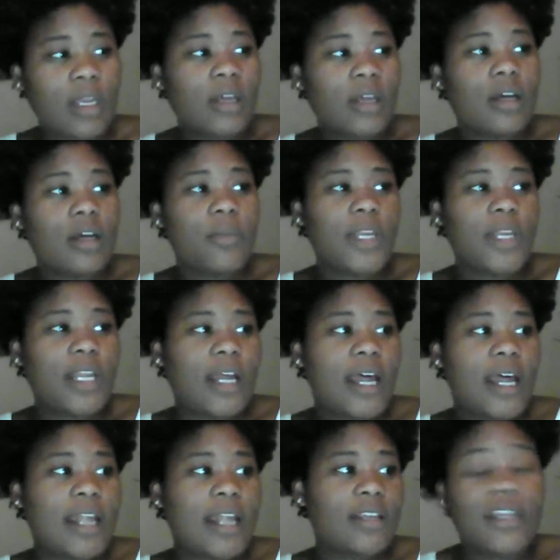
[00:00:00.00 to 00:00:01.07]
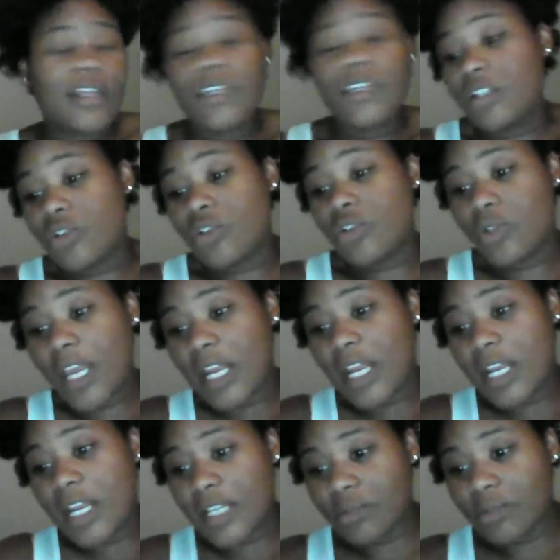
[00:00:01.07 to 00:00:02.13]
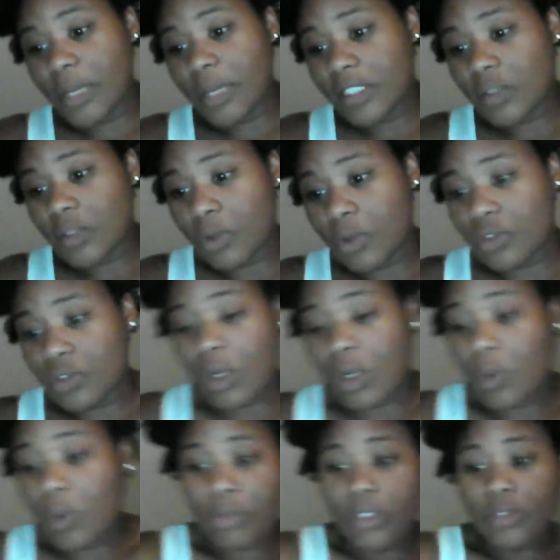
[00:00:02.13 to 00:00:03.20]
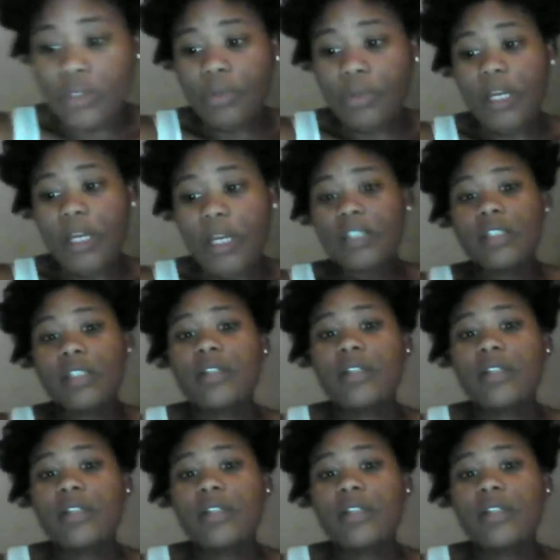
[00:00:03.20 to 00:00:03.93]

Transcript: I mean, it is a new day and age in basketball, so I wouldn't be surprised.